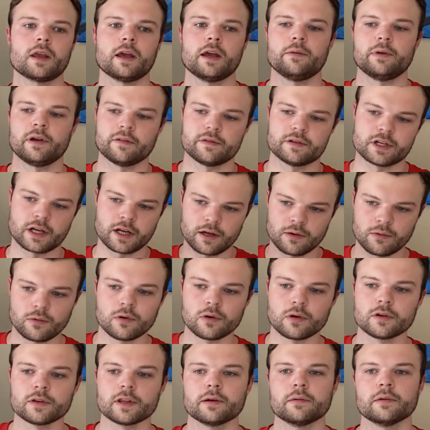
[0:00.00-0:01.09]
and we have a giant
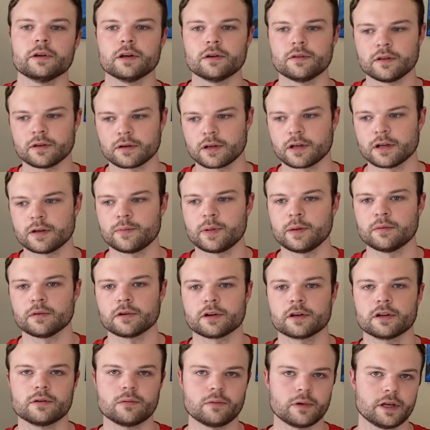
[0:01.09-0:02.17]
war that we know the good people are
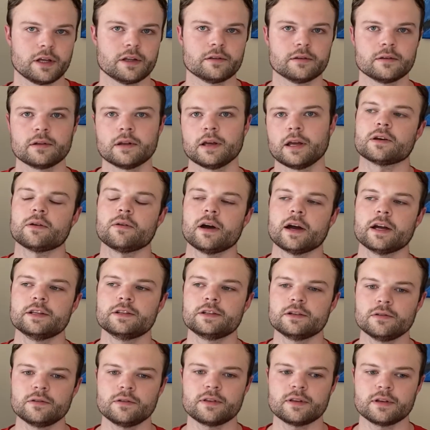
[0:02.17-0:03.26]
going to win. So I
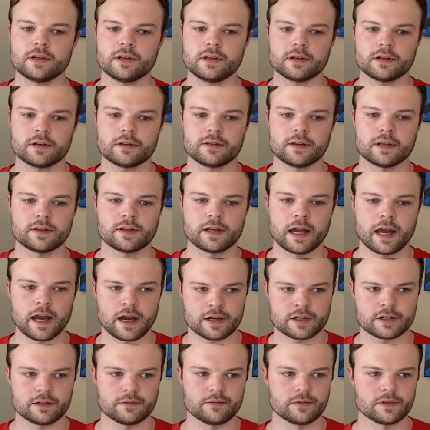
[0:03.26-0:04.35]
do think that the
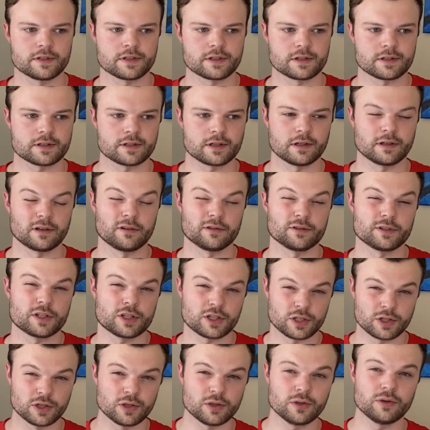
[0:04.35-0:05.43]
action was just a little
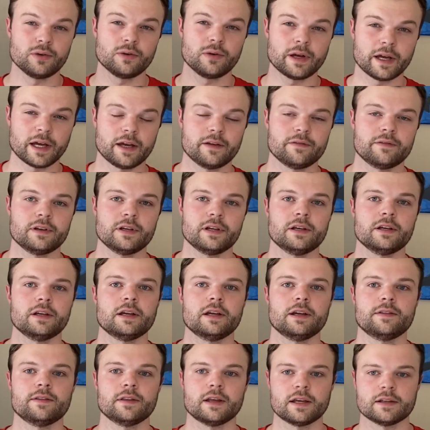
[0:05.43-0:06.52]
too heavy
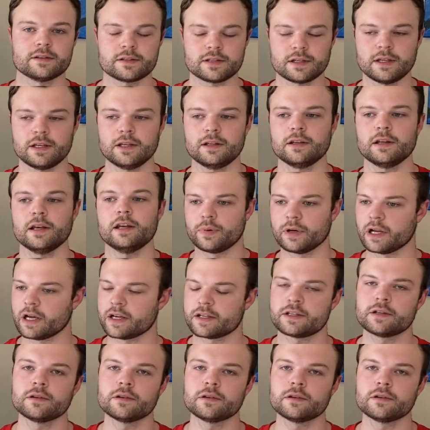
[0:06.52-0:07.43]
in that scene, but I